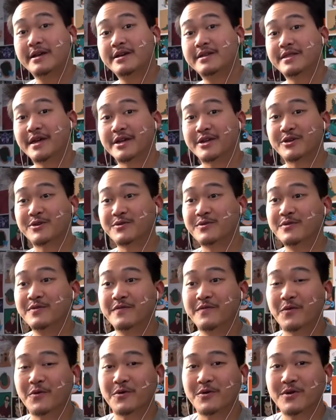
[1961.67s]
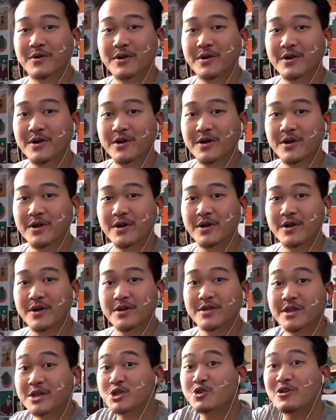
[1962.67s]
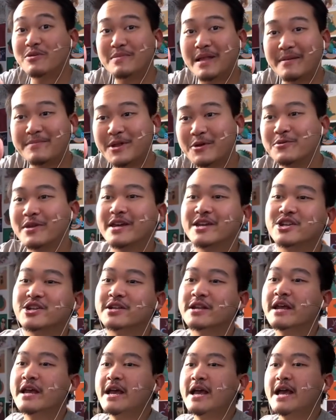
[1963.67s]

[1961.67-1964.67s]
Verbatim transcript: Thank you for the Streamlab donation.